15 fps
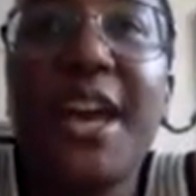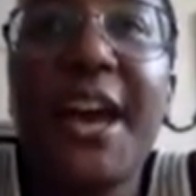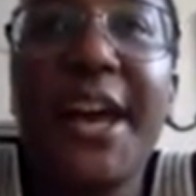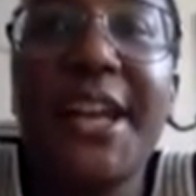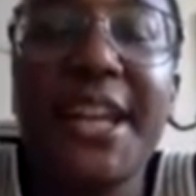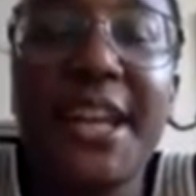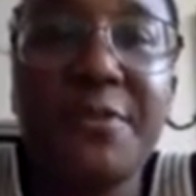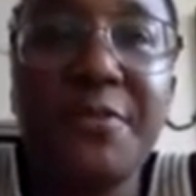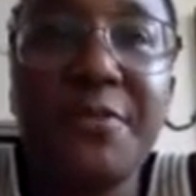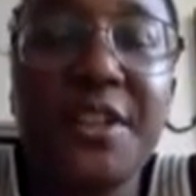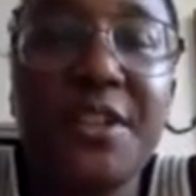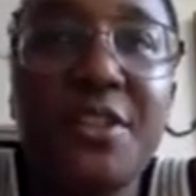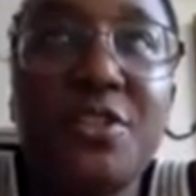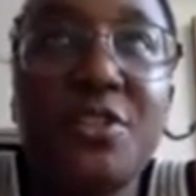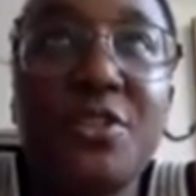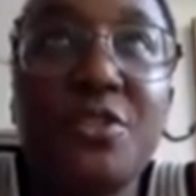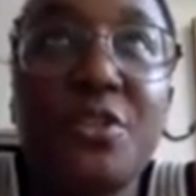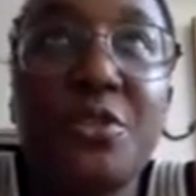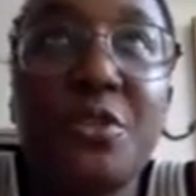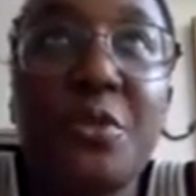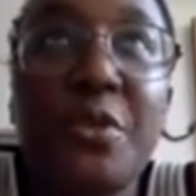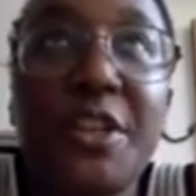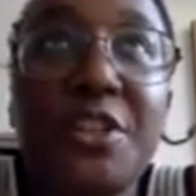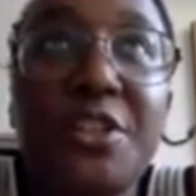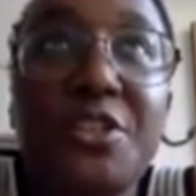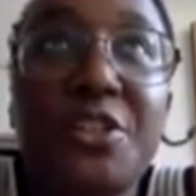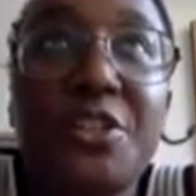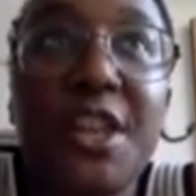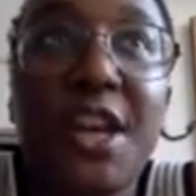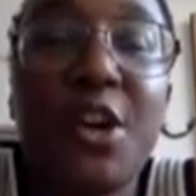And I think it's a good
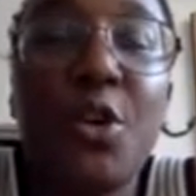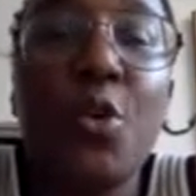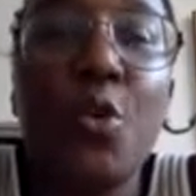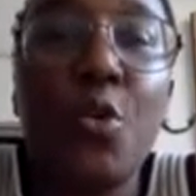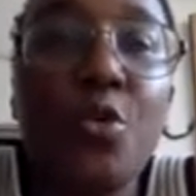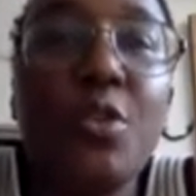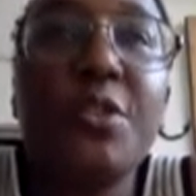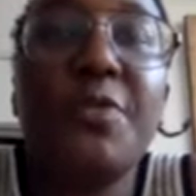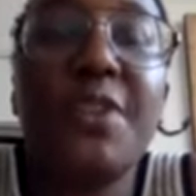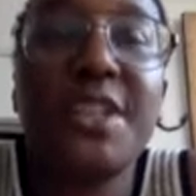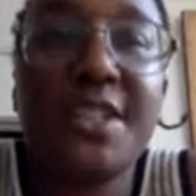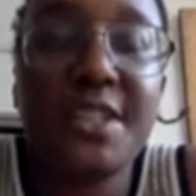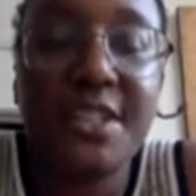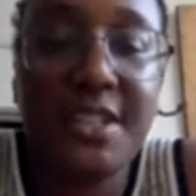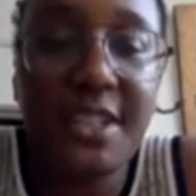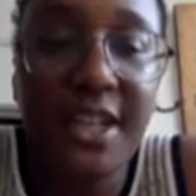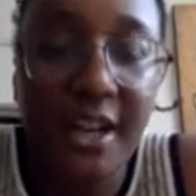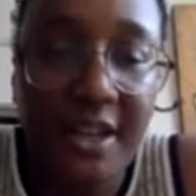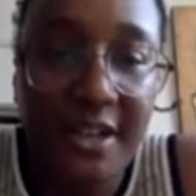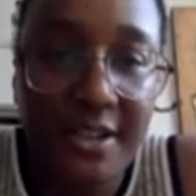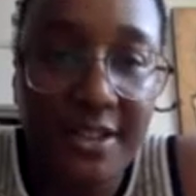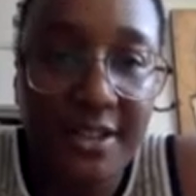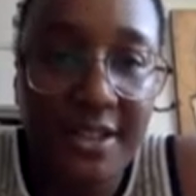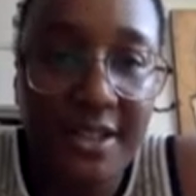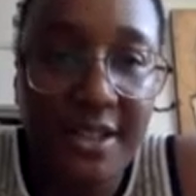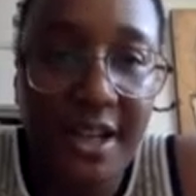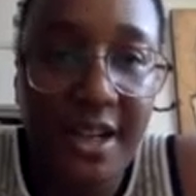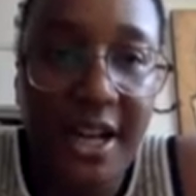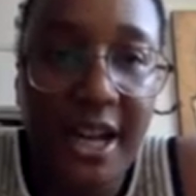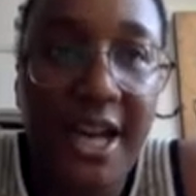question that all of us need to
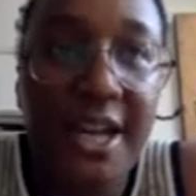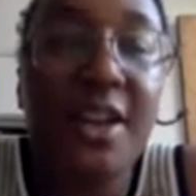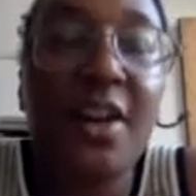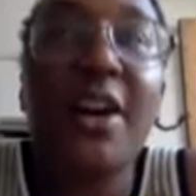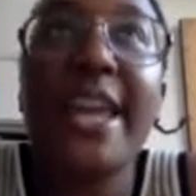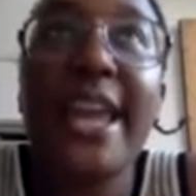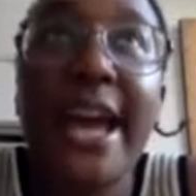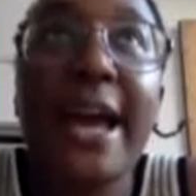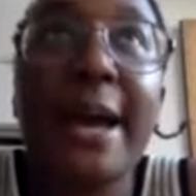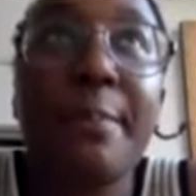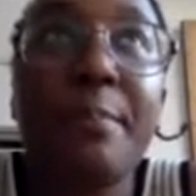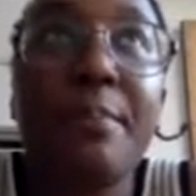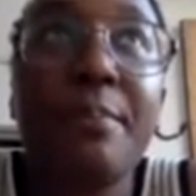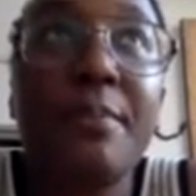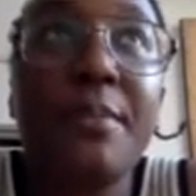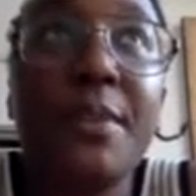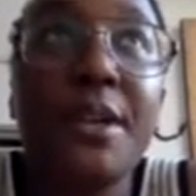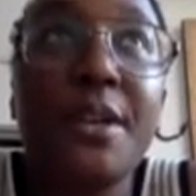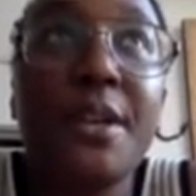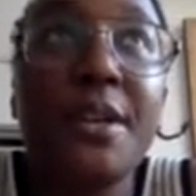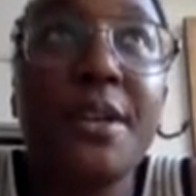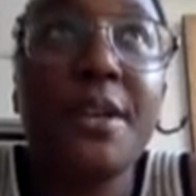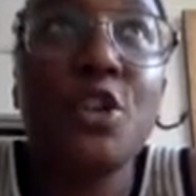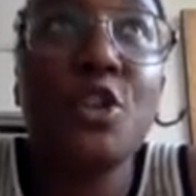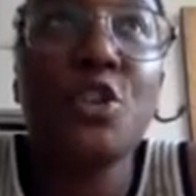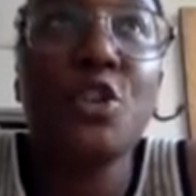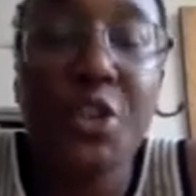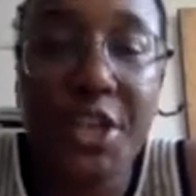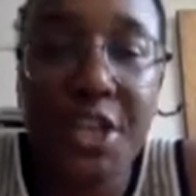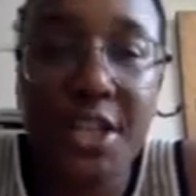answer. And I am
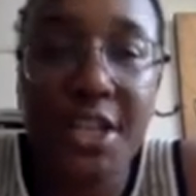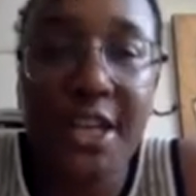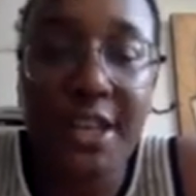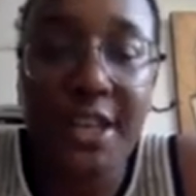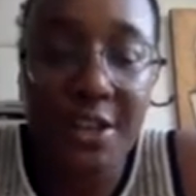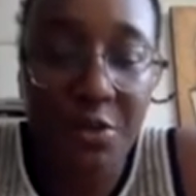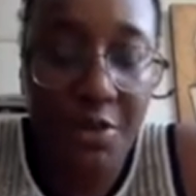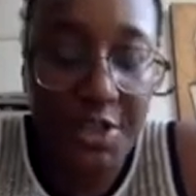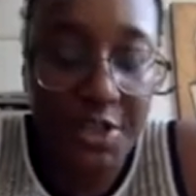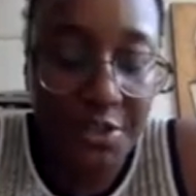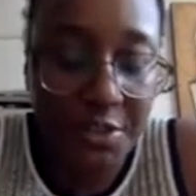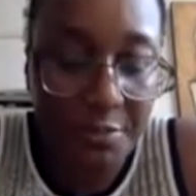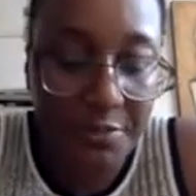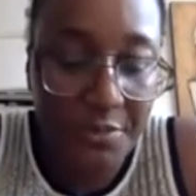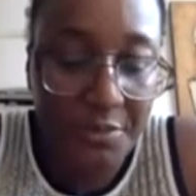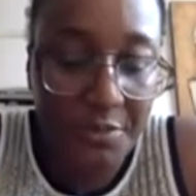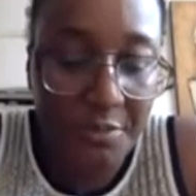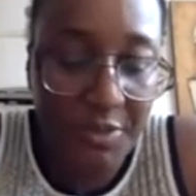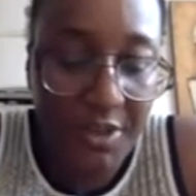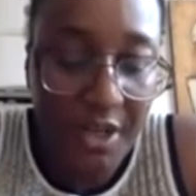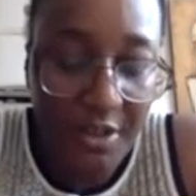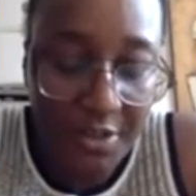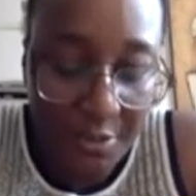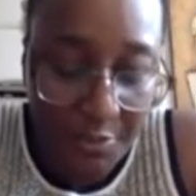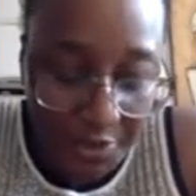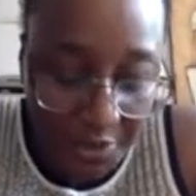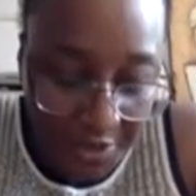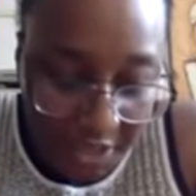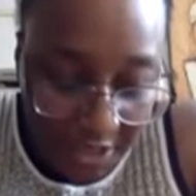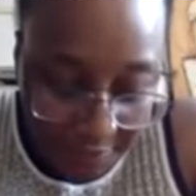looking at that question with the answer,
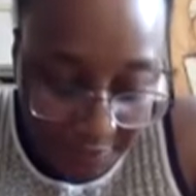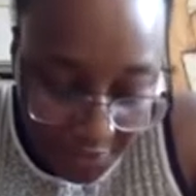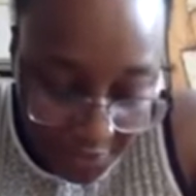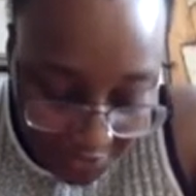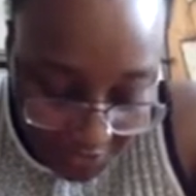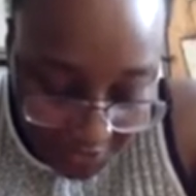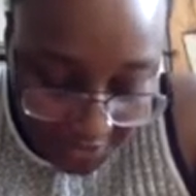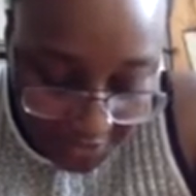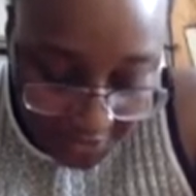because I've looked at